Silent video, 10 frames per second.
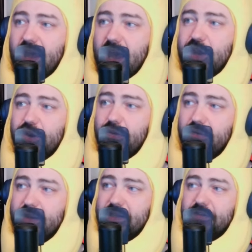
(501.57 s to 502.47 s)
a
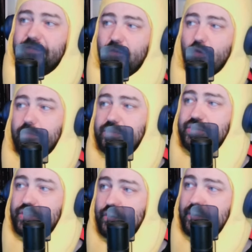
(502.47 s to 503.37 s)
current and former
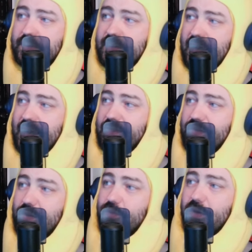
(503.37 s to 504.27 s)
student at
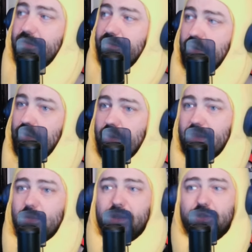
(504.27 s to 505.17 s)
the Riverview
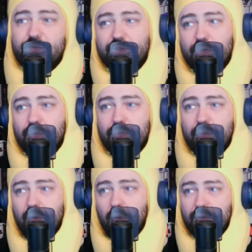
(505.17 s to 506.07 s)
Elementary School,
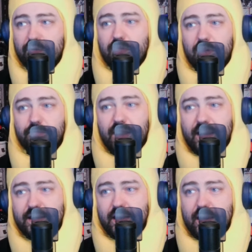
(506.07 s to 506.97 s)
according to the
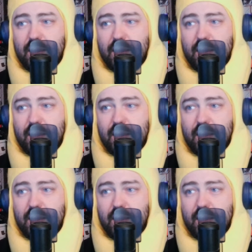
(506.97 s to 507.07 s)
complaint.